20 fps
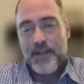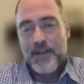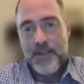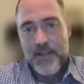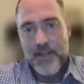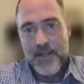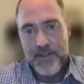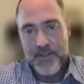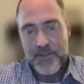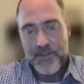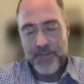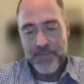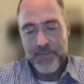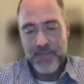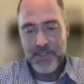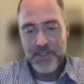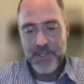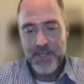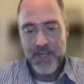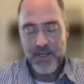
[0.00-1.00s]
I'll drop the
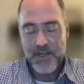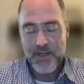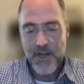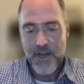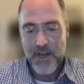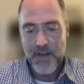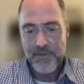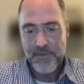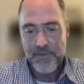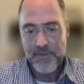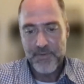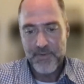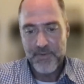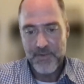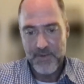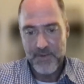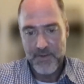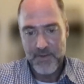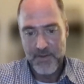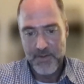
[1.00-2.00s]
check off
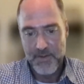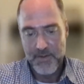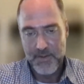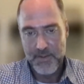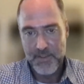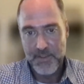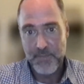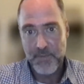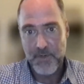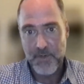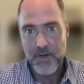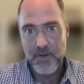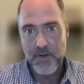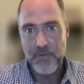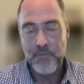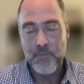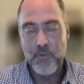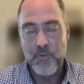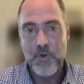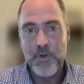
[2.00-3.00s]

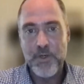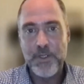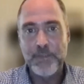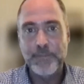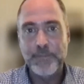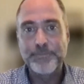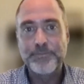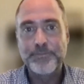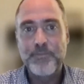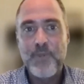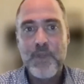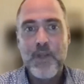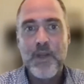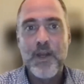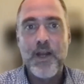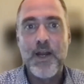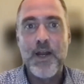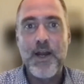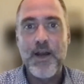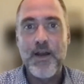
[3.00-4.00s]
tomorrow morning.
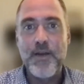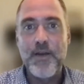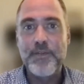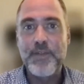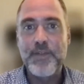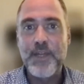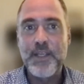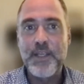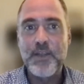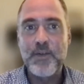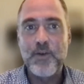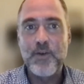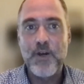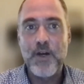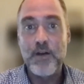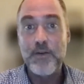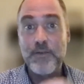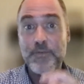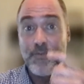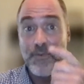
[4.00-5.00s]
Thank you
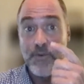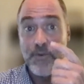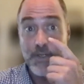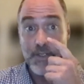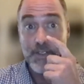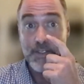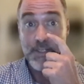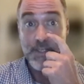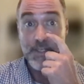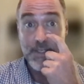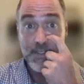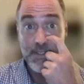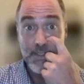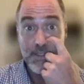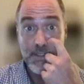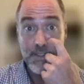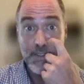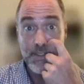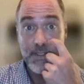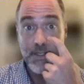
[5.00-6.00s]
all for
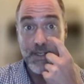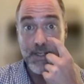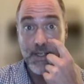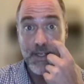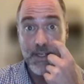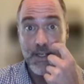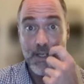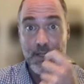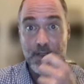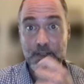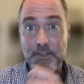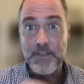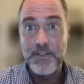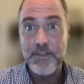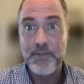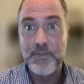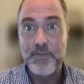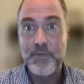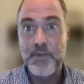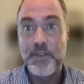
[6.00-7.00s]
attending and
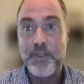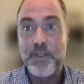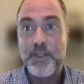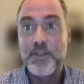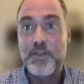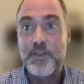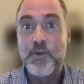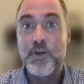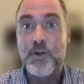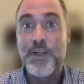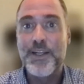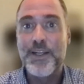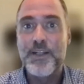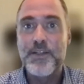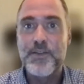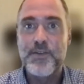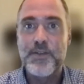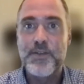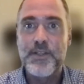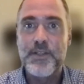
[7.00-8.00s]
your
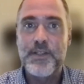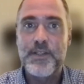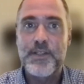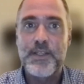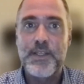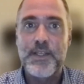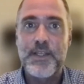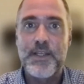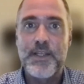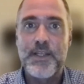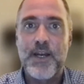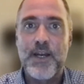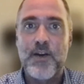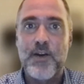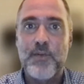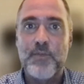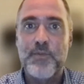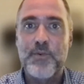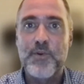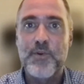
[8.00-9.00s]
interest in
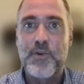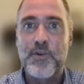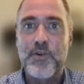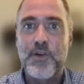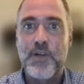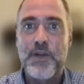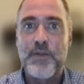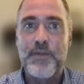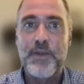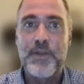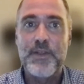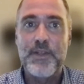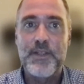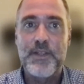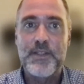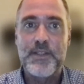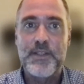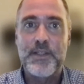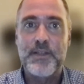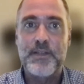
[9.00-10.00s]
our program in the
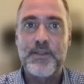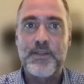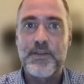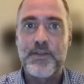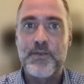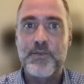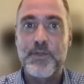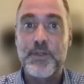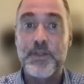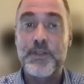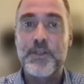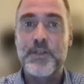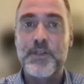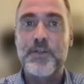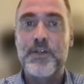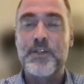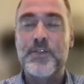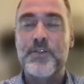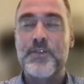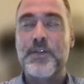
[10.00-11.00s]
center. We
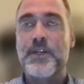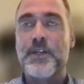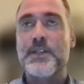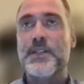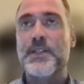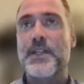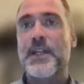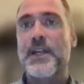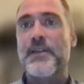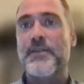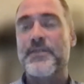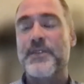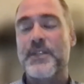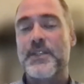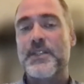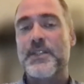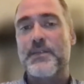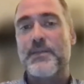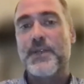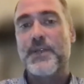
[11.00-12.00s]
do, as Craig said, have
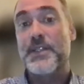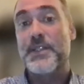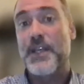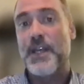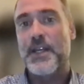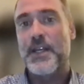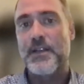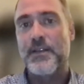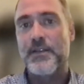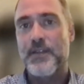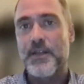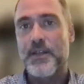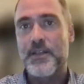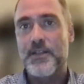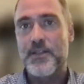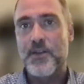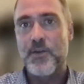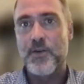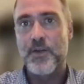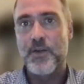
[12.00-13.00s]
some exciting
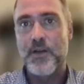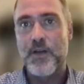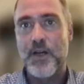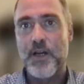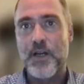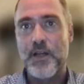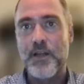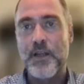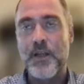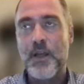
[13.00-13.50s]
things going on.